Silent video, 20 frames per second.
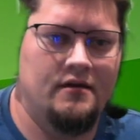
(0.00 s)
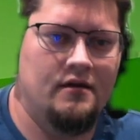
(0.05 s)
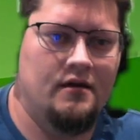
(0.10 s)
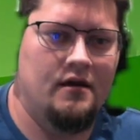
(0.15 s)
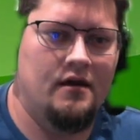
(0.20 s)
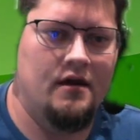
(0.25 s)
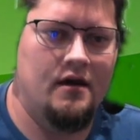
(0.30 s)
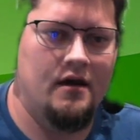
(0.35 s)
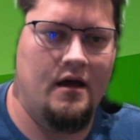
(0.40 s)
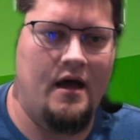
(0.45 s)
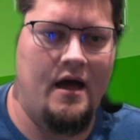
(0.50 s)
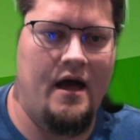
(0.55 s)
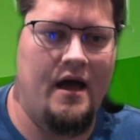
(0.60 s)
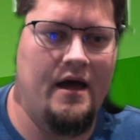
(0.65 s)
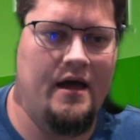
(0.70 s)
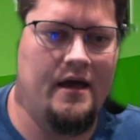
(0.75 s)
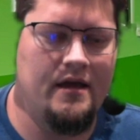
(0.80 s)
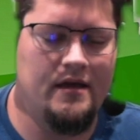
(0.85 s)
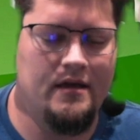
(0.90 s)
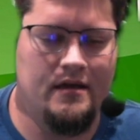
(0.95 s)
Uh,
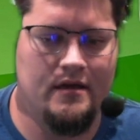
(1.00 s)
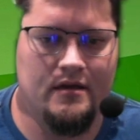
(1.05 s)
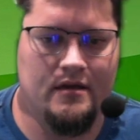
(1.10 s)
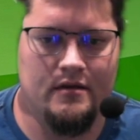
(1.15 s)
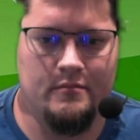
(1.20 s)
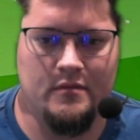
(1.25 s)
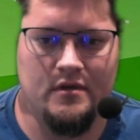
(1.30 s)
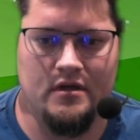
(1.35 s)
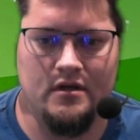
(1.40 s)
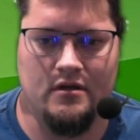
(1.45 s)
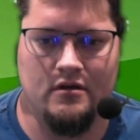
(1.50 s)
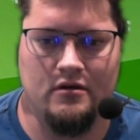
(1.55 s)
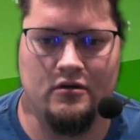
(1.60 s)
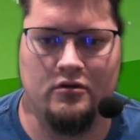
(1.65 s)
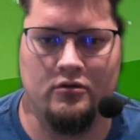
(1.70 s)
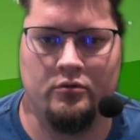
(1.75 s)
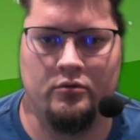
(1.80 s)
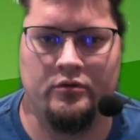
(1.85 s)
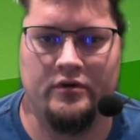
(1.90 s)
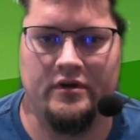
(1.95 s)
I am
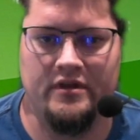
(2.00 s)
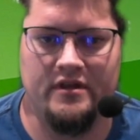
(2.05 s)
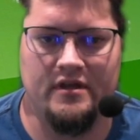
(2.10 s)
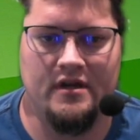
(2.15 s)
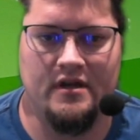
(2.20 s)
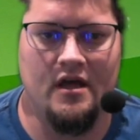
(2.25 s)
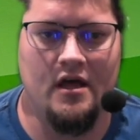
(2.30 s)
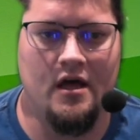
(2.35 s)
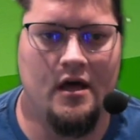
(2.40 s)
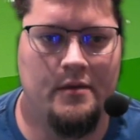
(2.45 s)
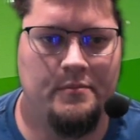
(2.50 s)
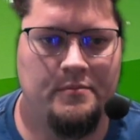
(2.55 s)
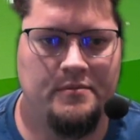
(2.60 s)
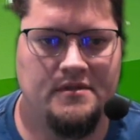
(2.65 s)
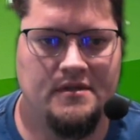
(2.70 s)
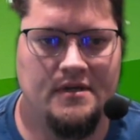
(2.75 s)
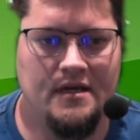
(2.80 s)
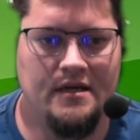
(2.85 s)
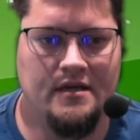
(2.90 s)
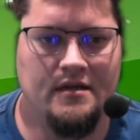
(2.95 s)
here with an
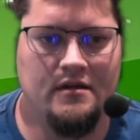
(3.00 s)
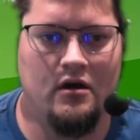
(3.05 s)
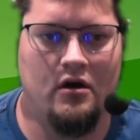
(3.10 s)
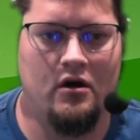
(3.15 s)
update